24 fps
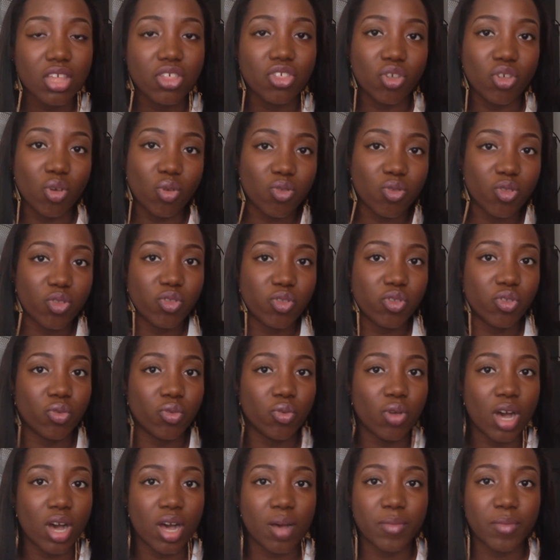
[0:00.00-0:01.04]
used
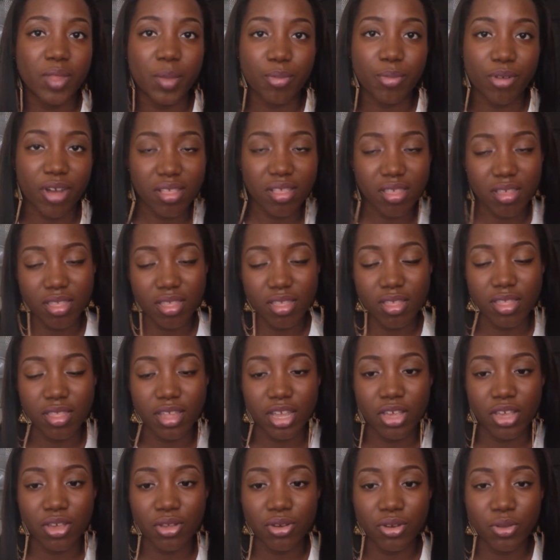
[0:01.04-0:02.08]
to the processes
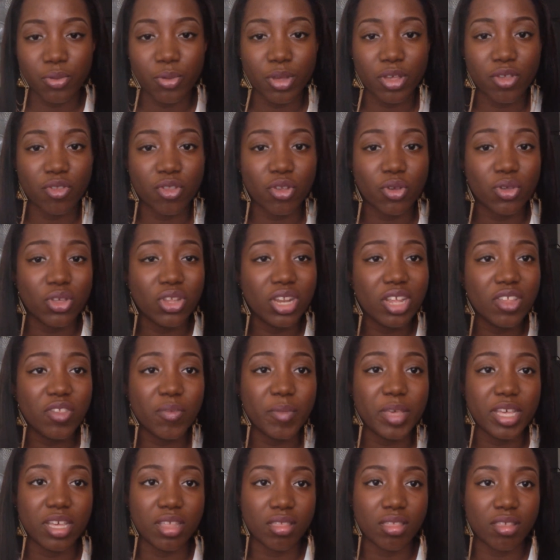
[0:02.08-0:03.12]
that you're doing. So you need to
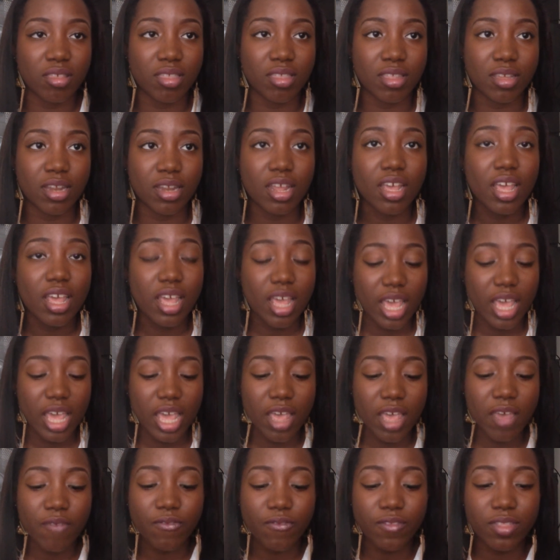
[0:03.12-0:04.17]
be consistent.
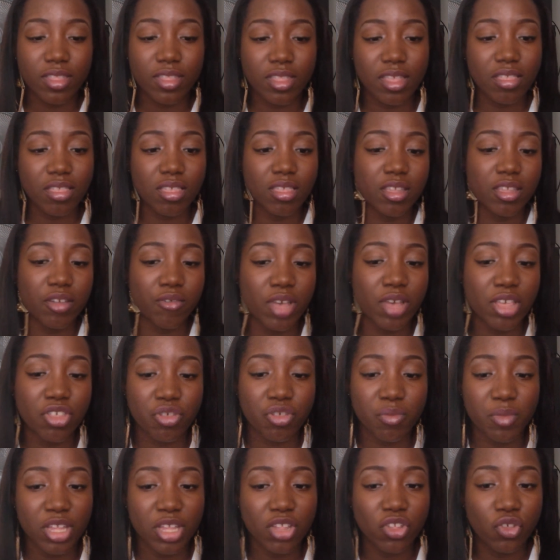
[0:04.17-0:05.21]
If this is the
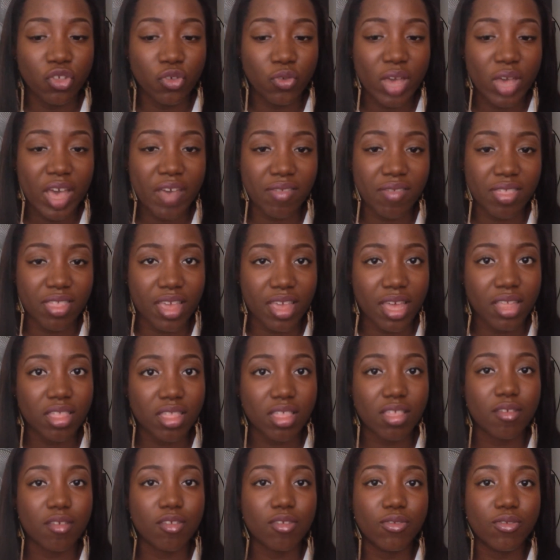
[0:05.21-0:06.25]
regimen you have set,
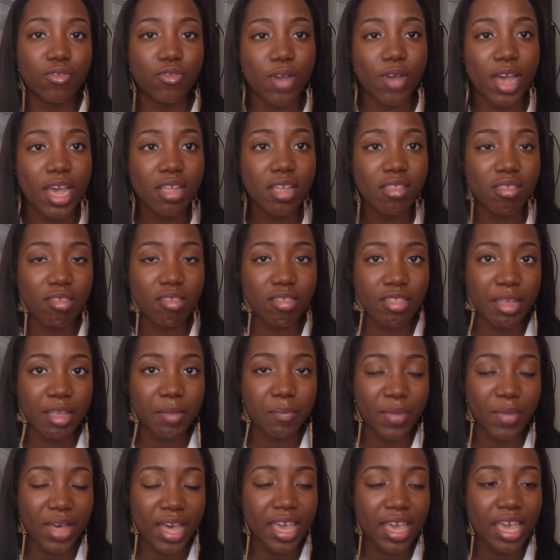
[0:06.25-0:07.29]
try to
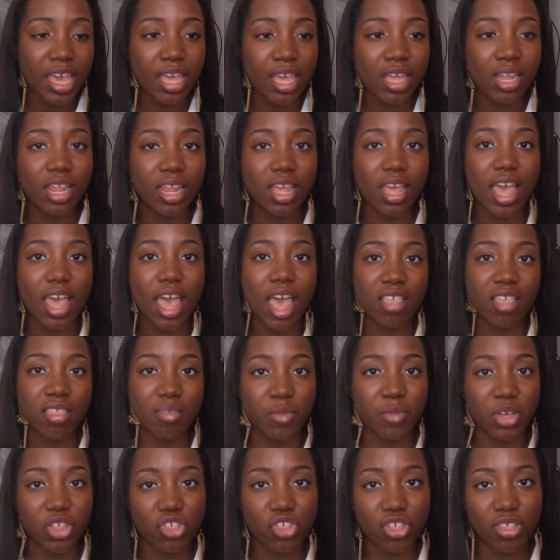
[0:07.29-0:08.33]
stick by it as
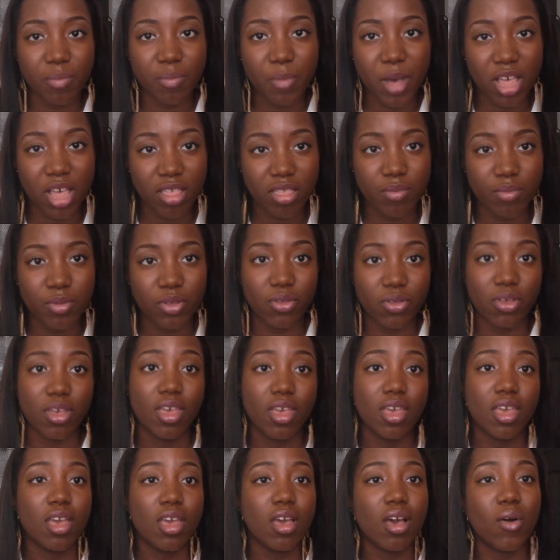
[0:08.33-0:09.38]
much as possible,
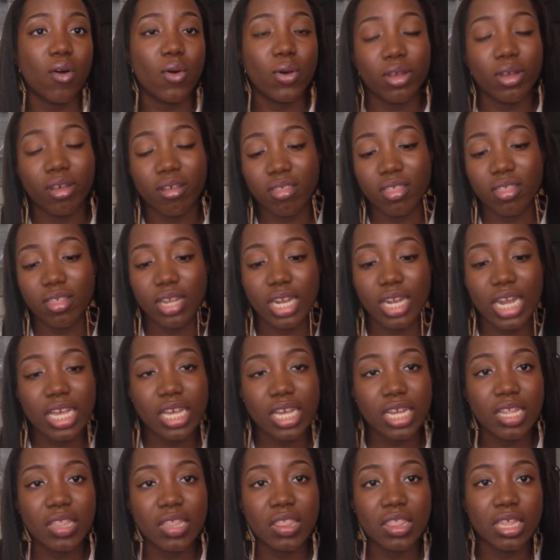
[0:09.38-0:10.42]
or else you're not
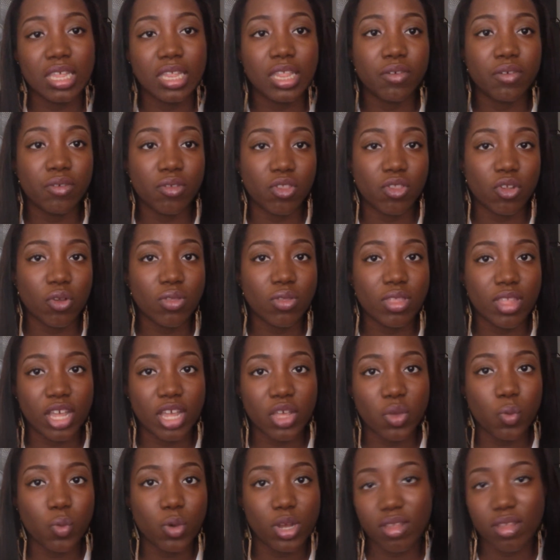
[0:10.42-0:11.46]
going to see the results that
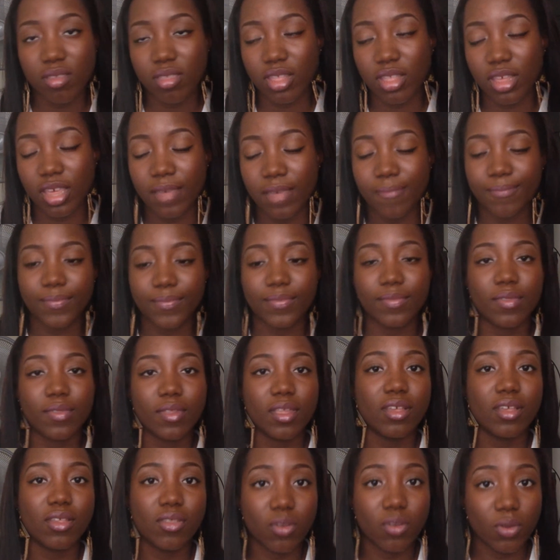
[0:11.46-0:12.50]
you want to see.
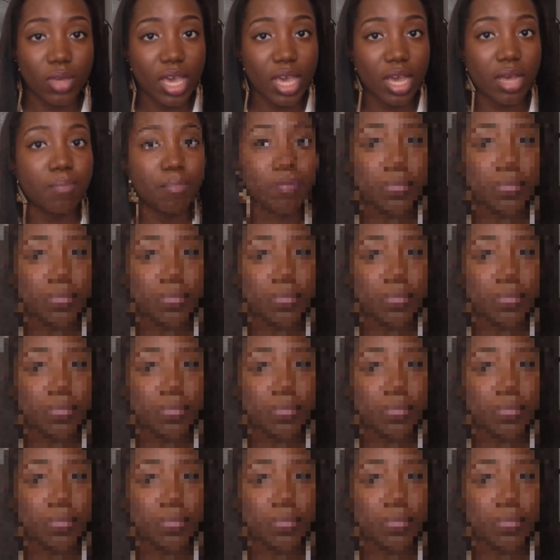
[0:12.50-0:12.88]
So yeah,